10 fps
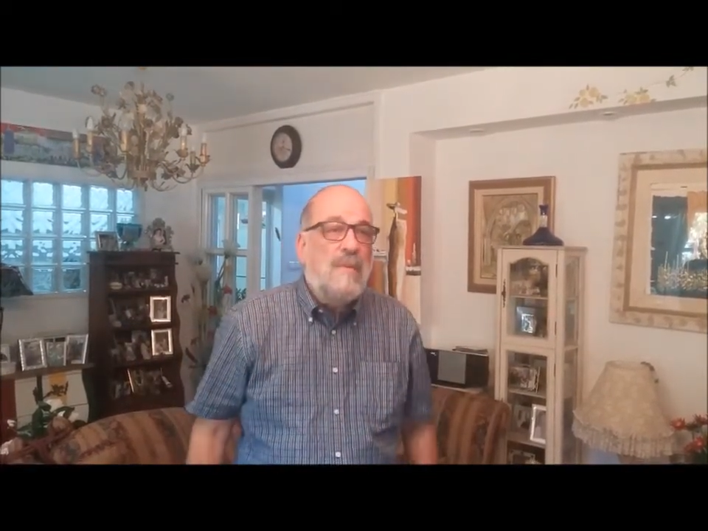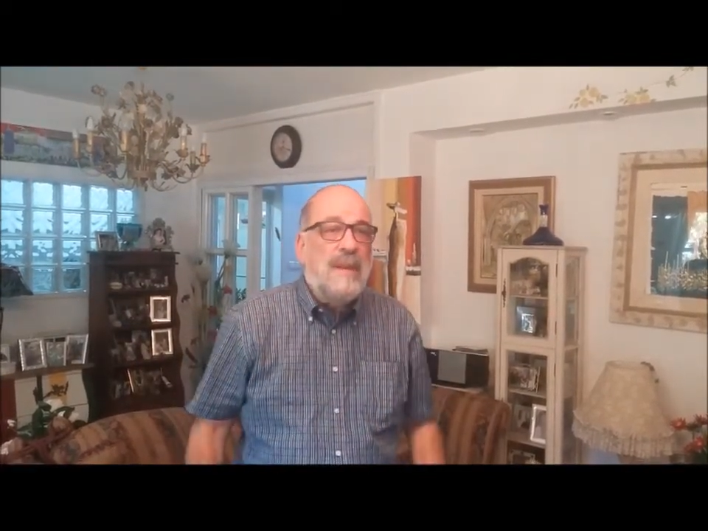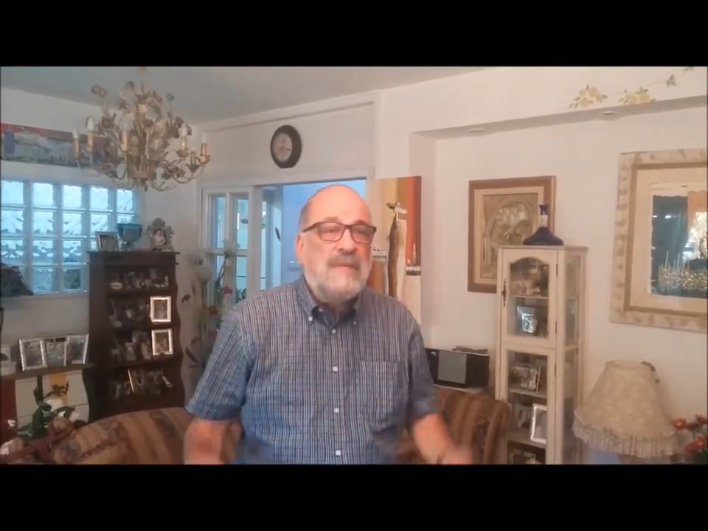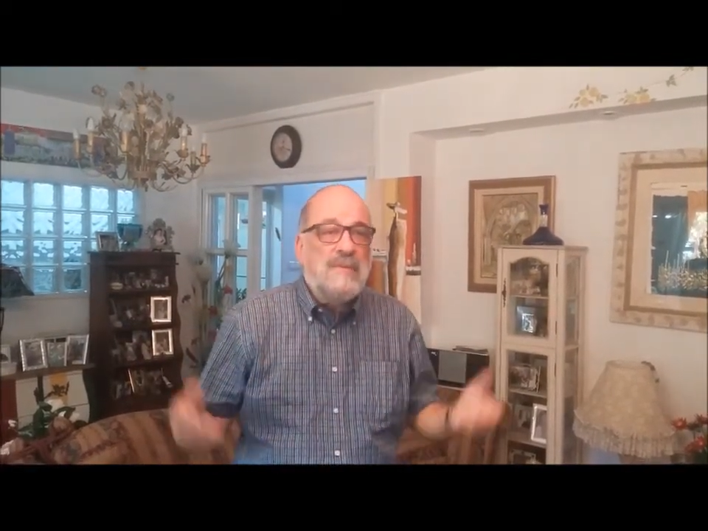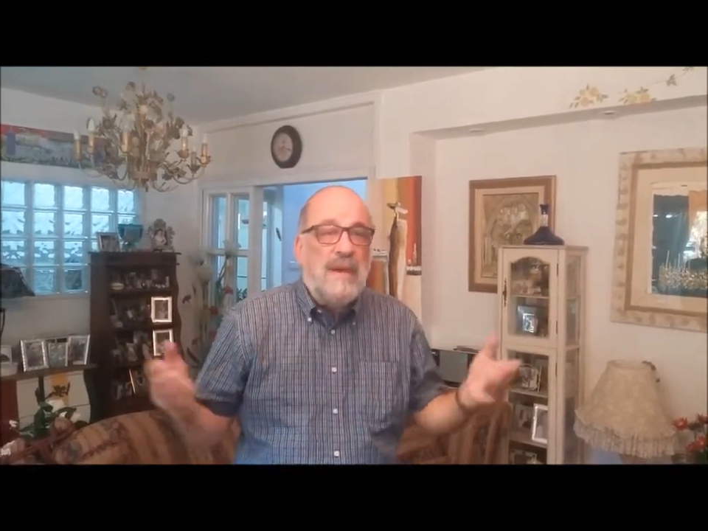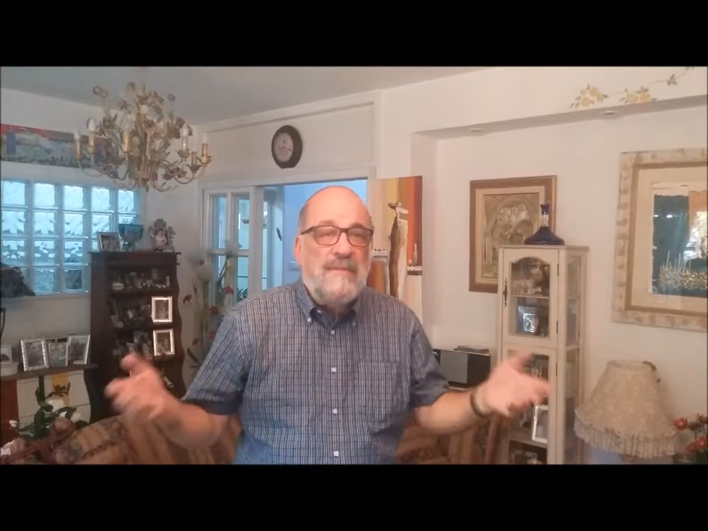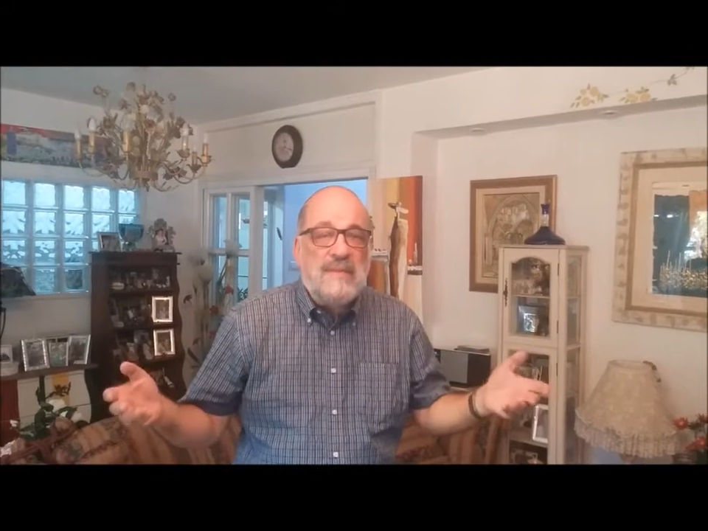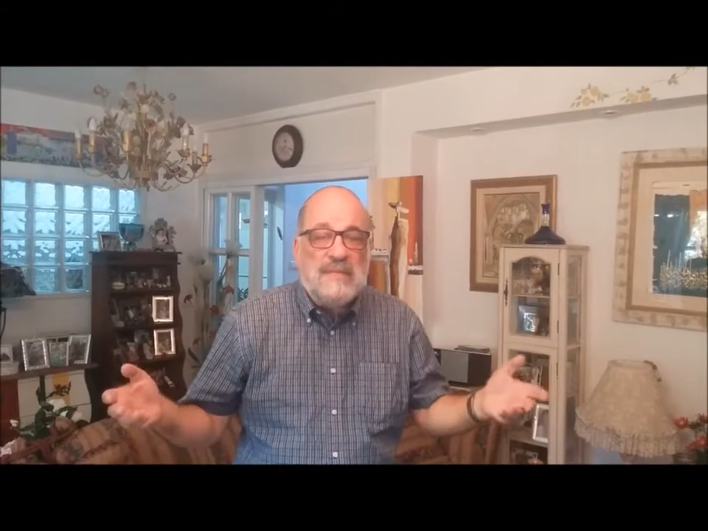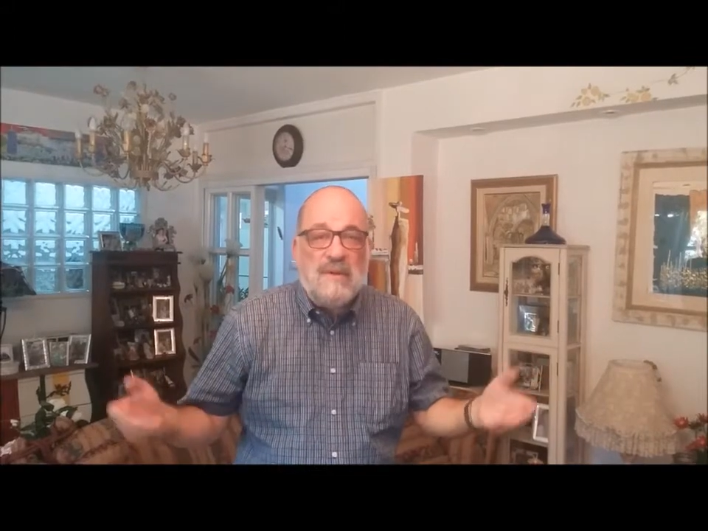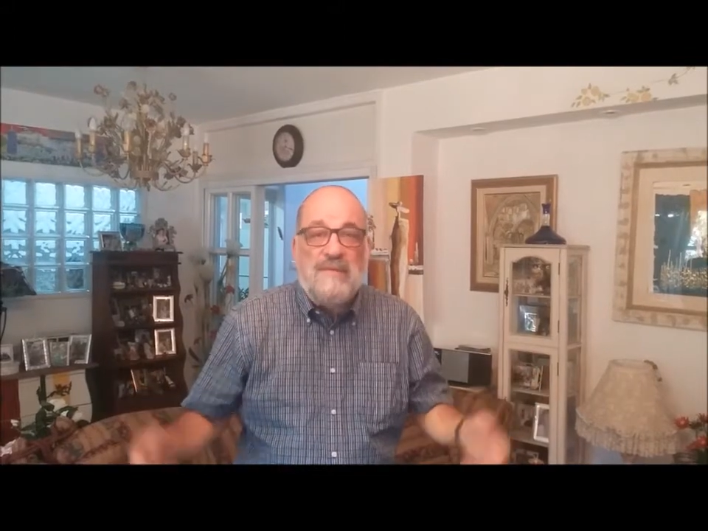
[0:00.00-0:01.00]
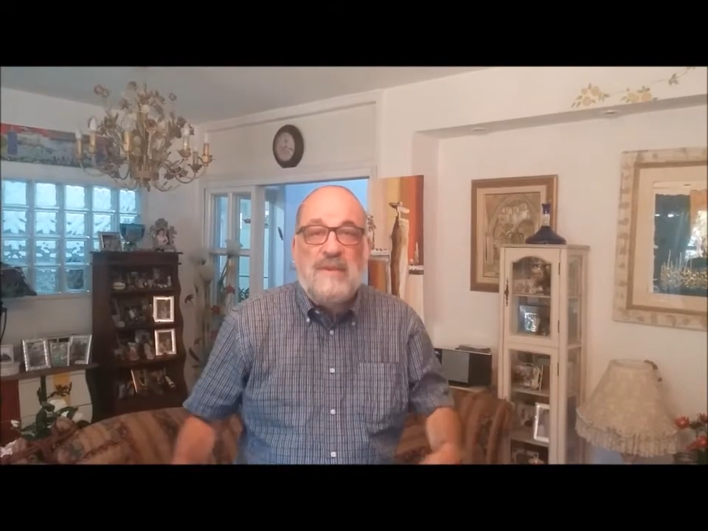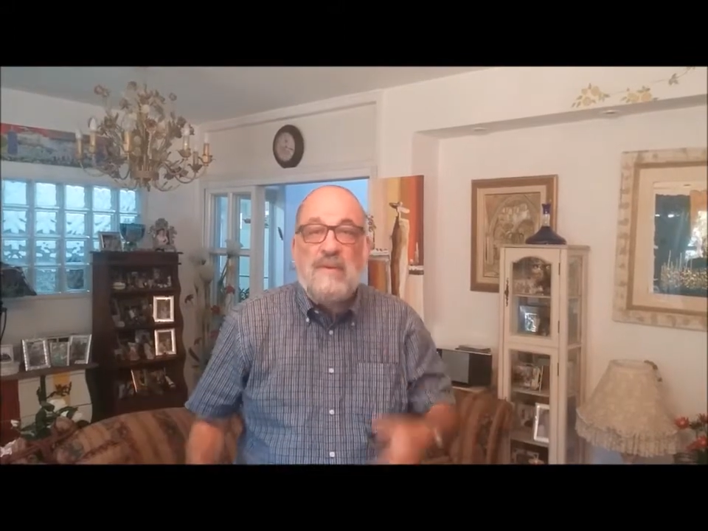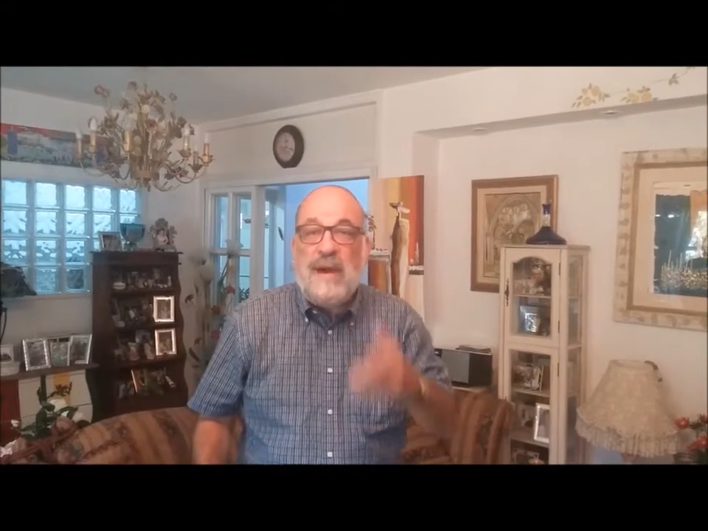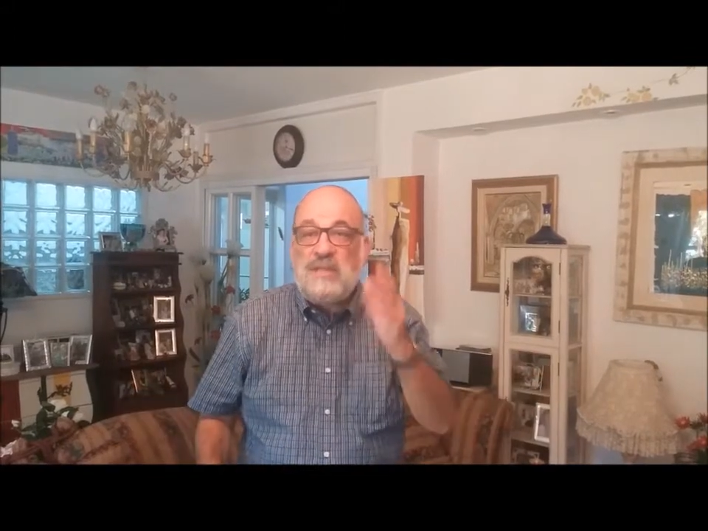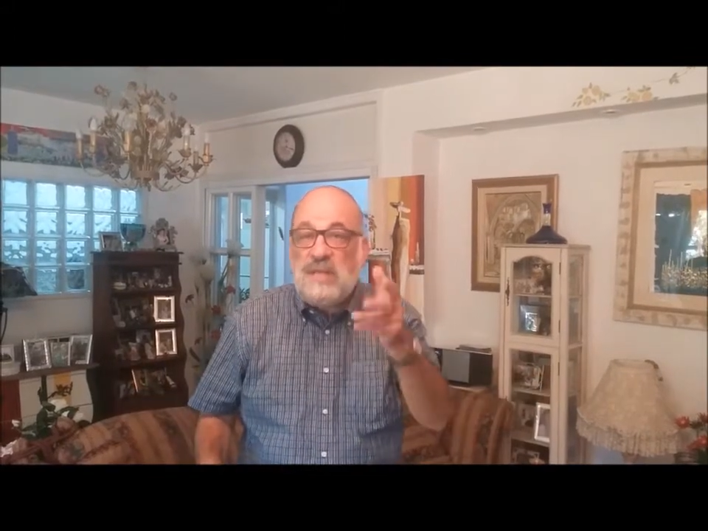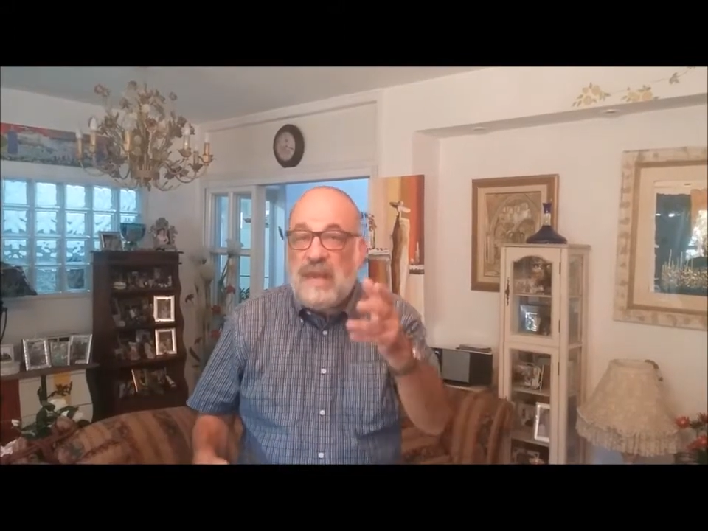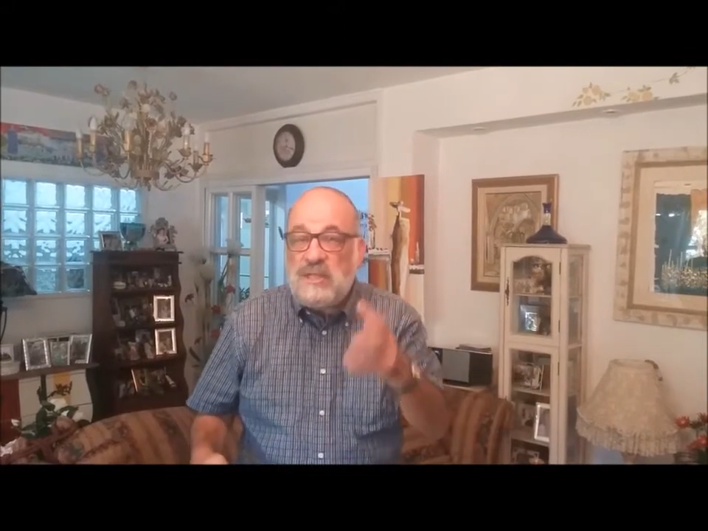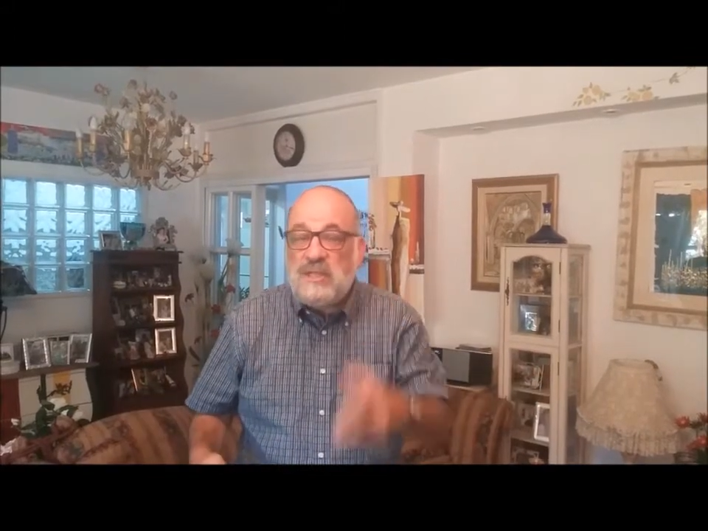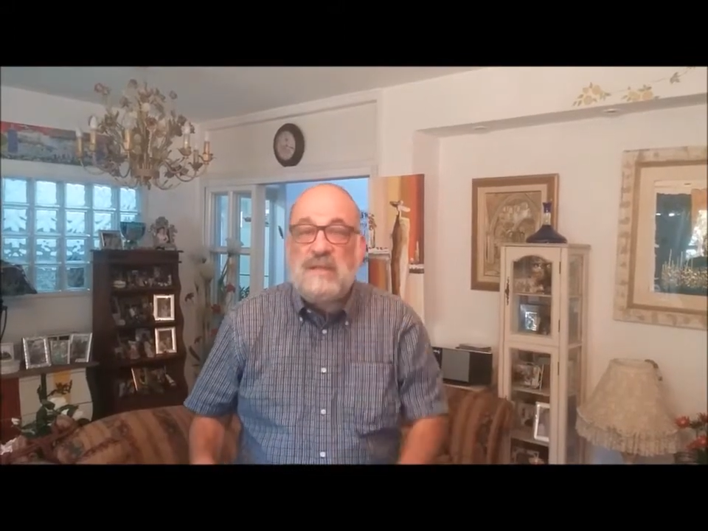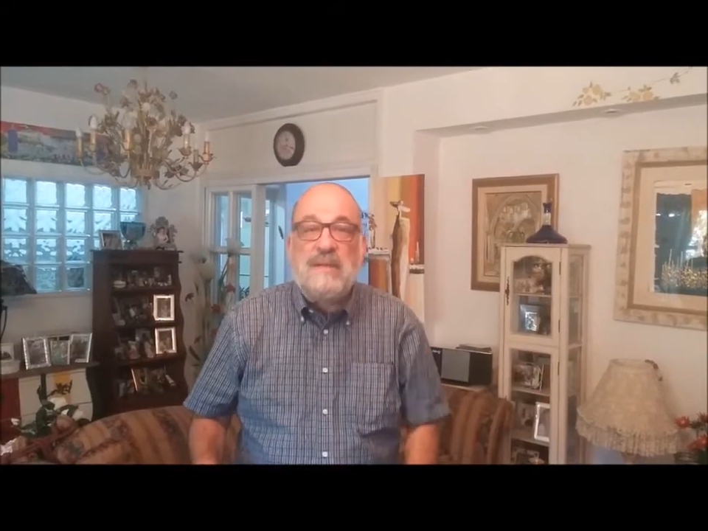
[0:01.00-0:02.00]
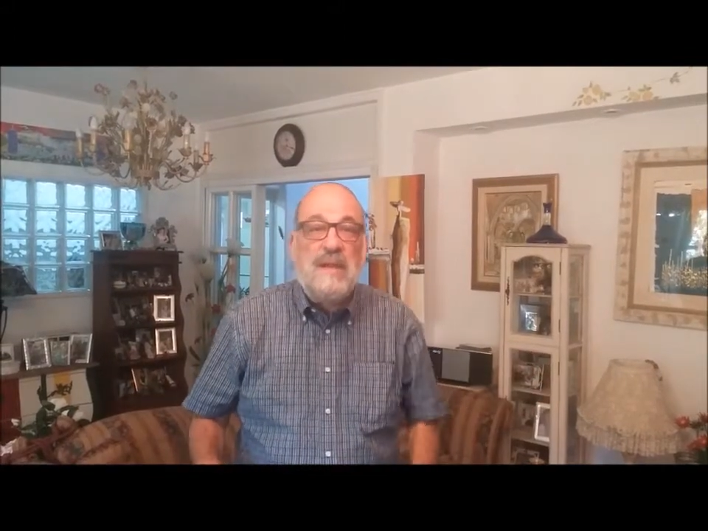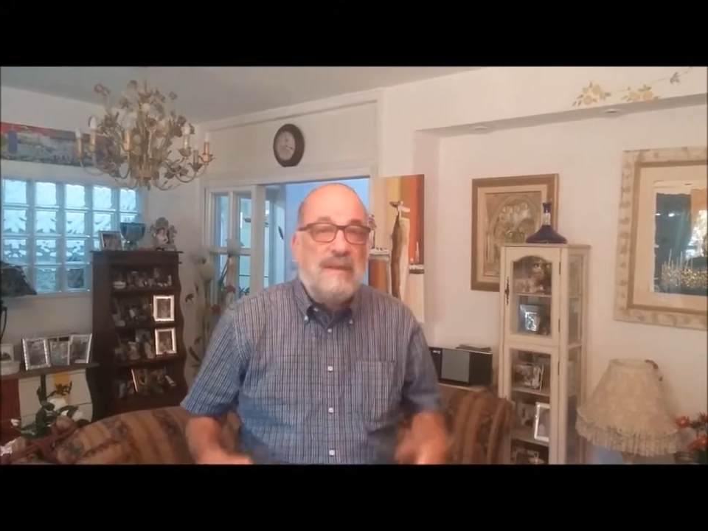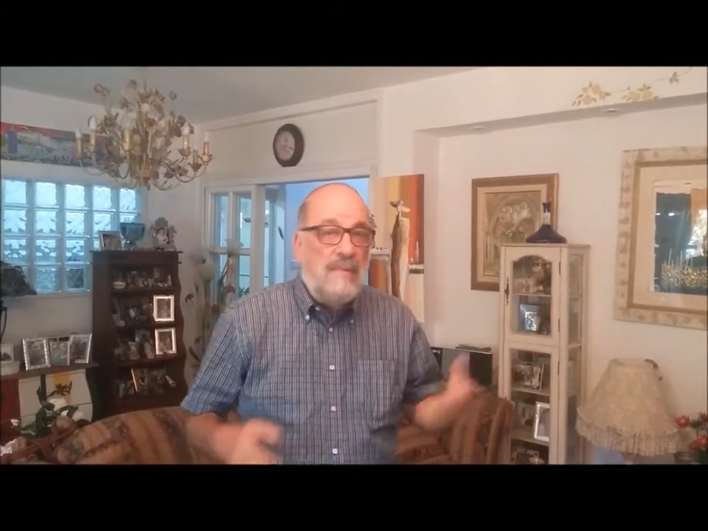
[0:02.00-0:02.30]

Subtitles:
What else do we have in store for you? Education.